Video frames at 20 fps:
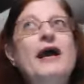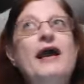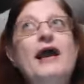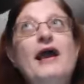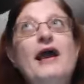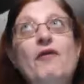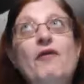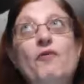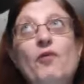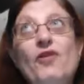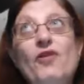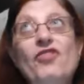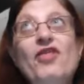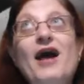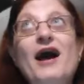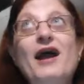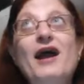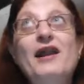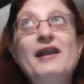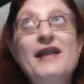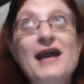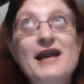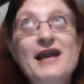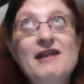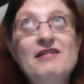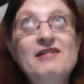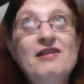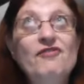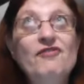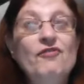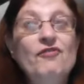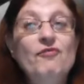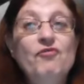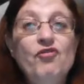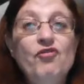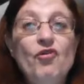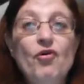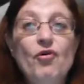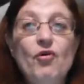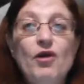with that negative
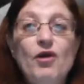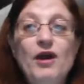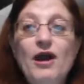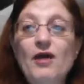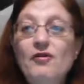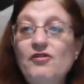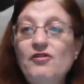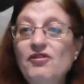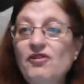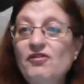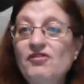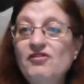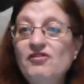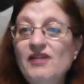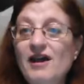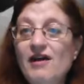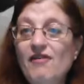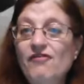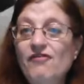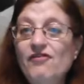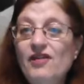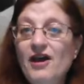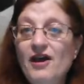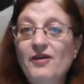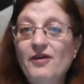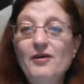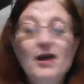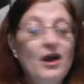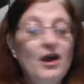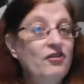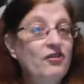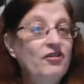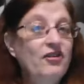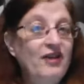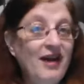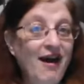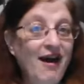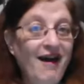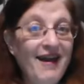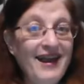thought. Go to yourself, go,
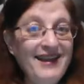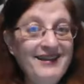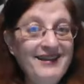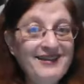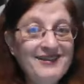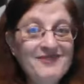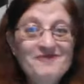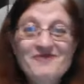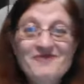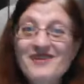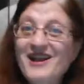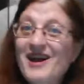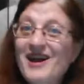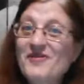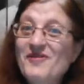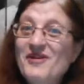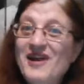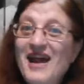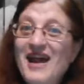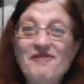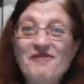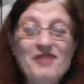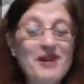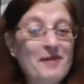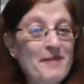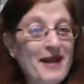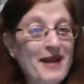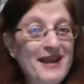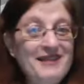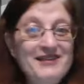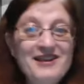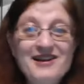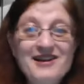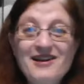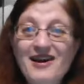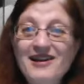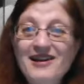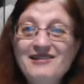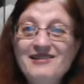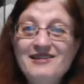tonight, I'm going to have an amazing
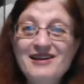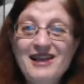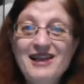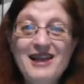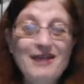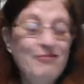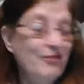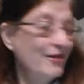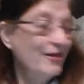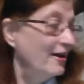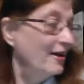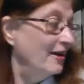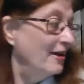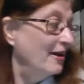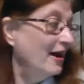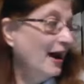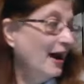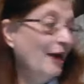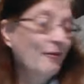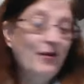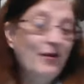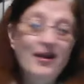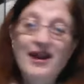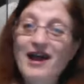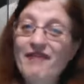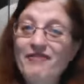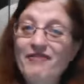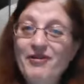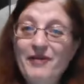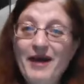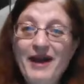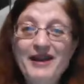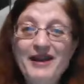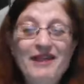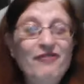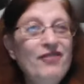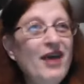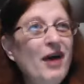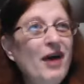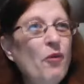night's sleep. I'm going to have an, and
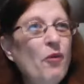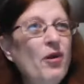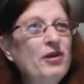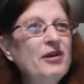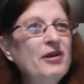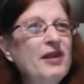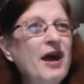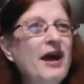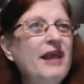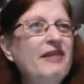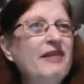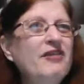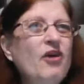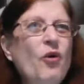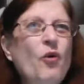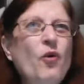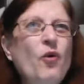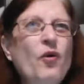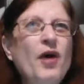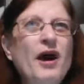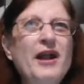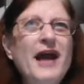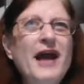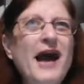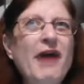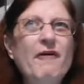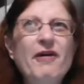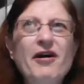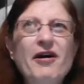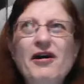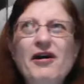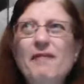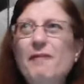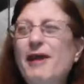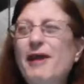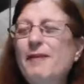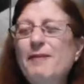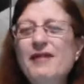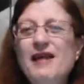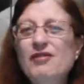if that one is all an hour, and
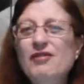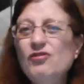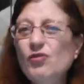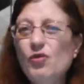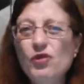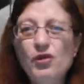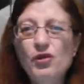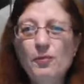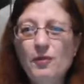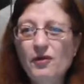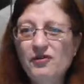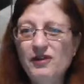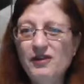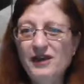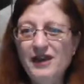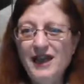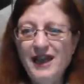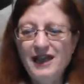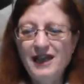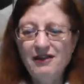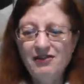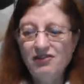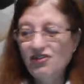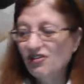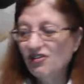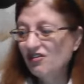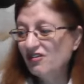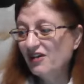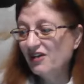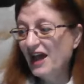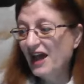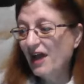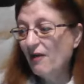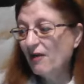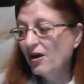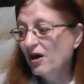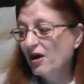maybe that's all your body needs, just an hour.